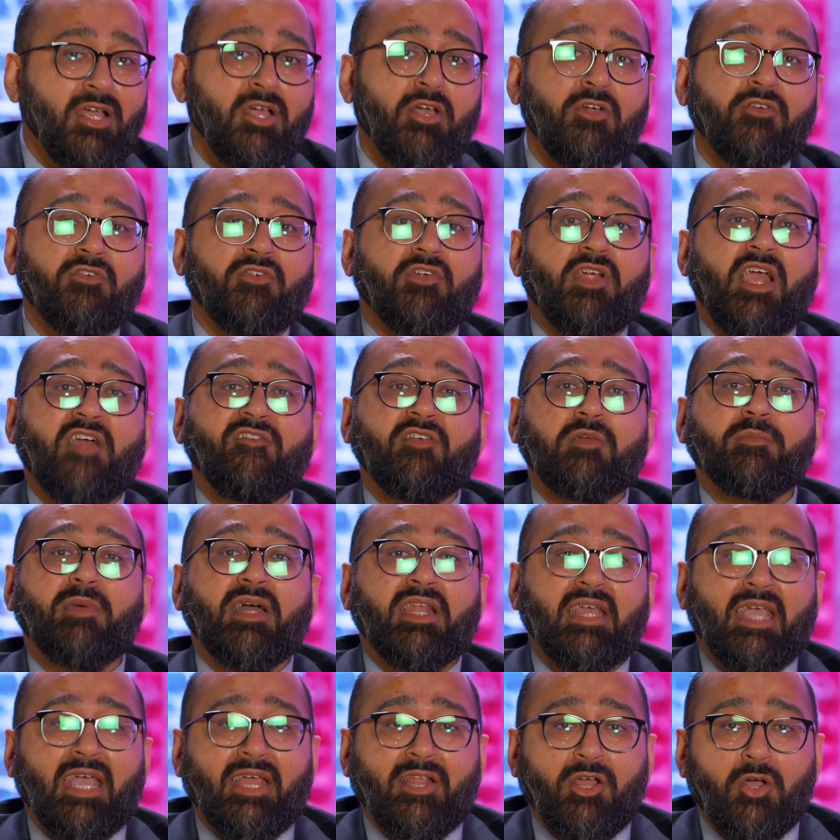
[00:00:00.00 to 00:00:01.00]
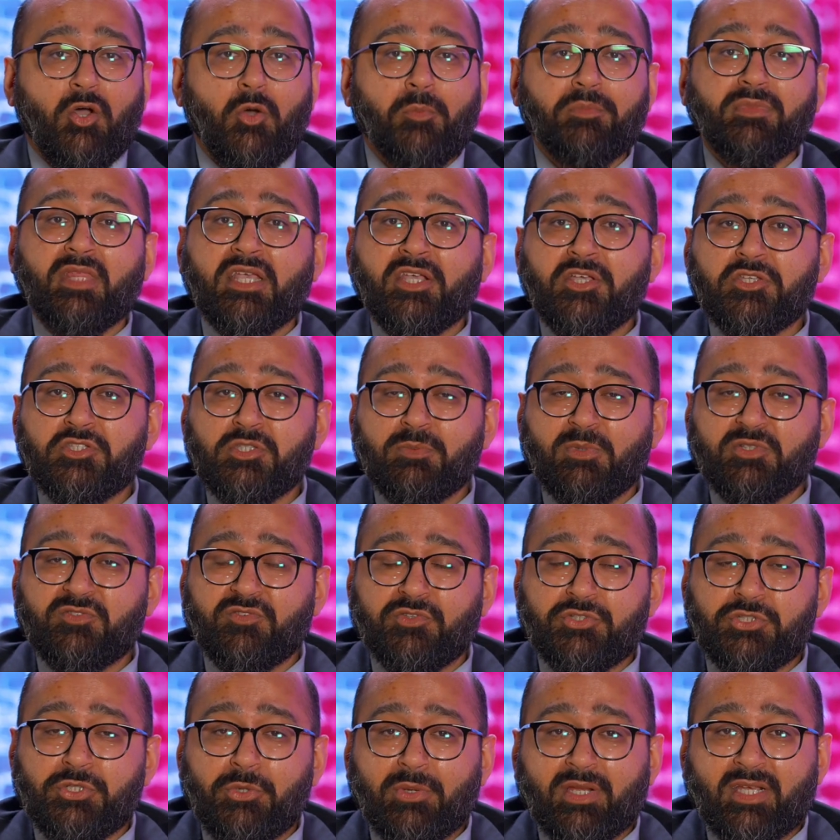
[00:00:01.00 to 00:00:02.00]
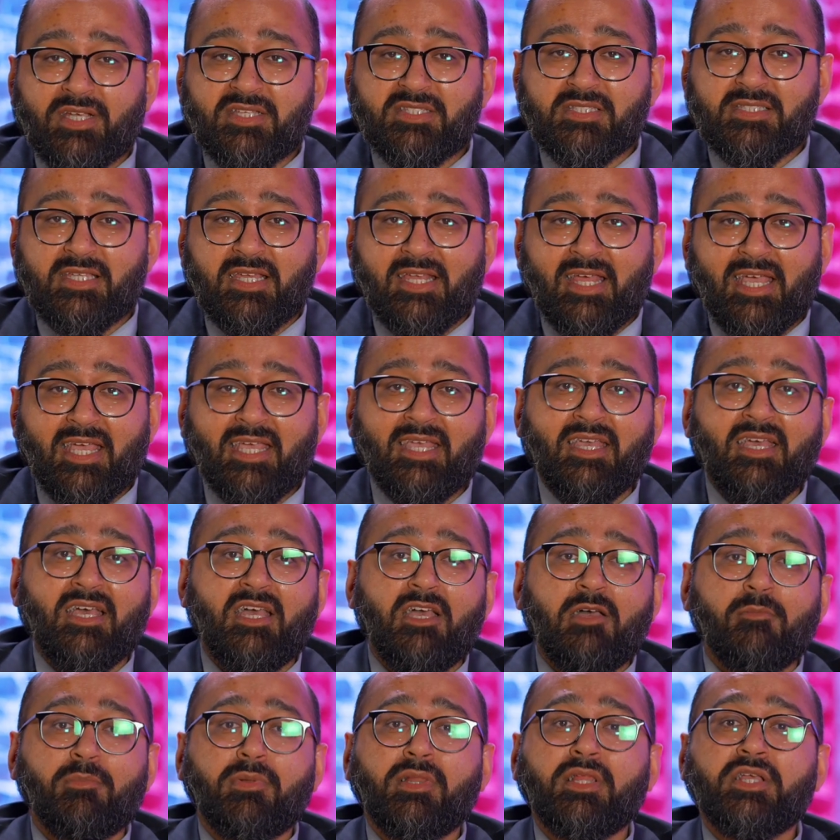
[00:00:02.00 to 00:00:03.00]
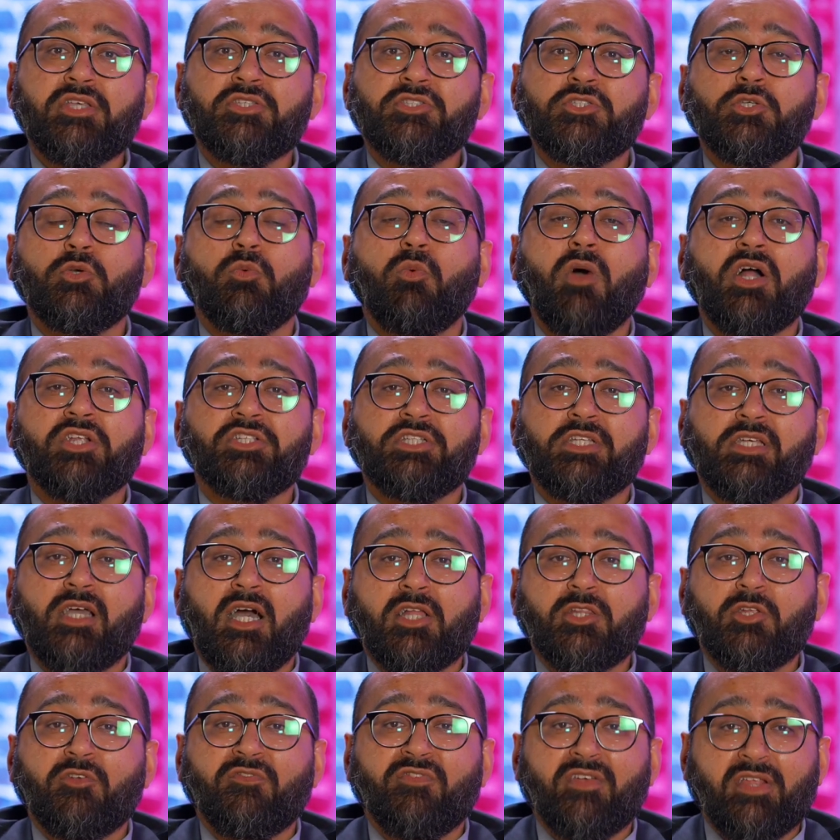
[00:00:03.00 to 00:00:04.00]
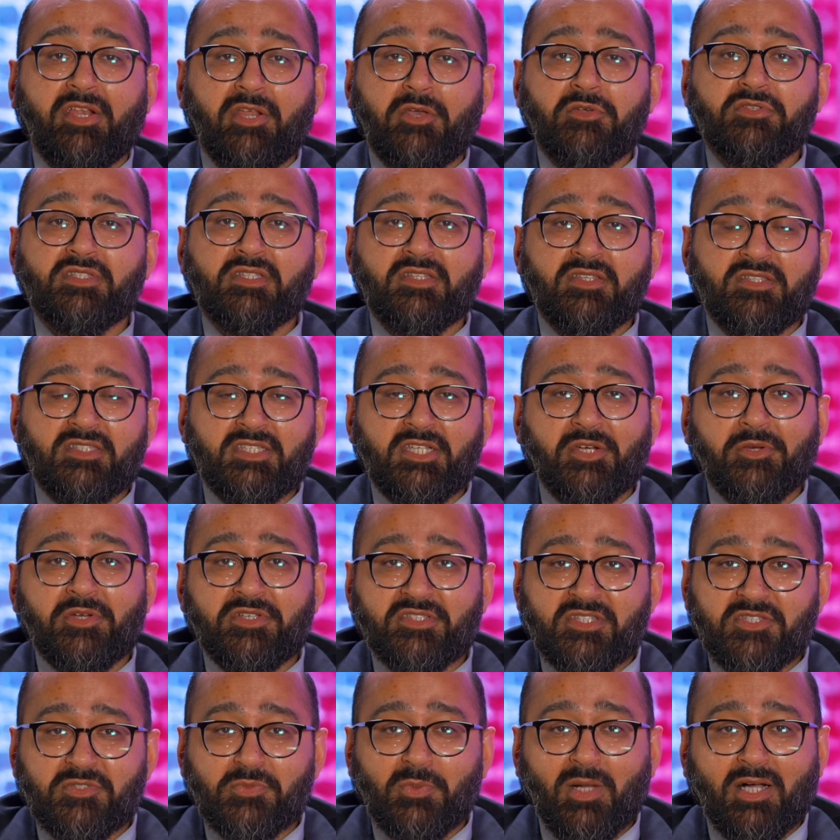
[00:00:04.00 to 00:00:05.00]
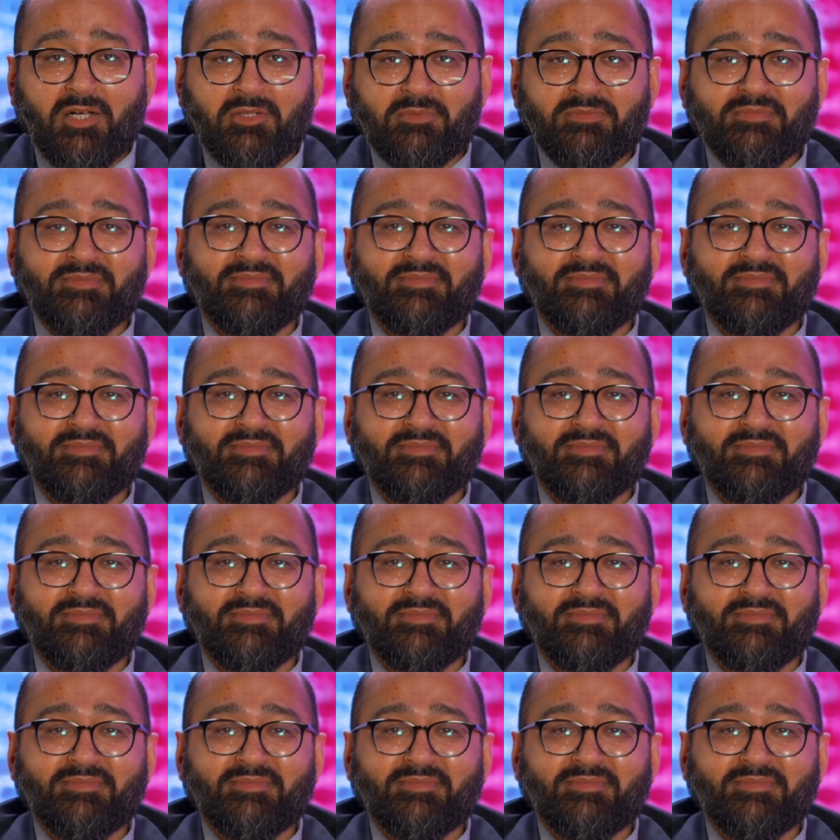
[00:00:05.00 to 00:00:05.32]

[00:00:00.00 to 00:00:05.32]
For everybody at home, thank you so much for joining us today. Please do watch the other videos in the series as well.